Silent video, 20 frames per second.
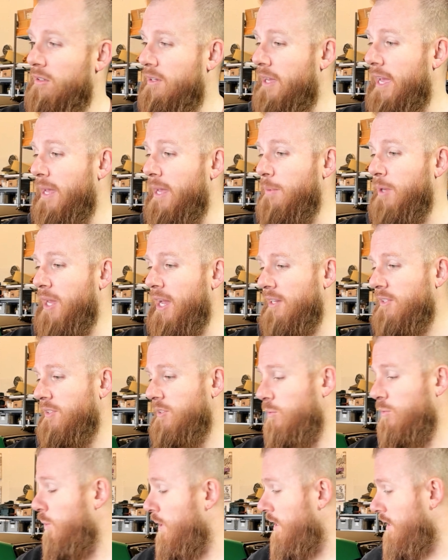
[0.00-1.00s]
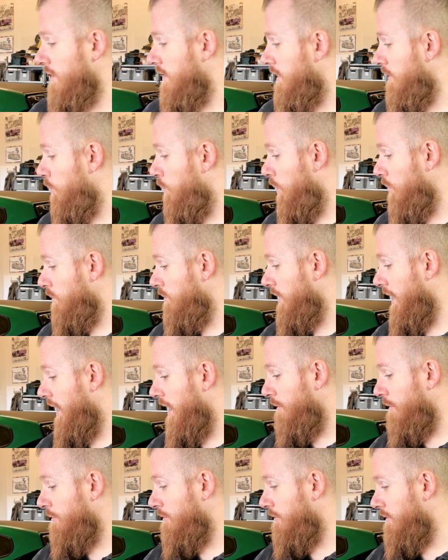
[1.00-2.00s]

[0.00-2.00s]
ABS one won't have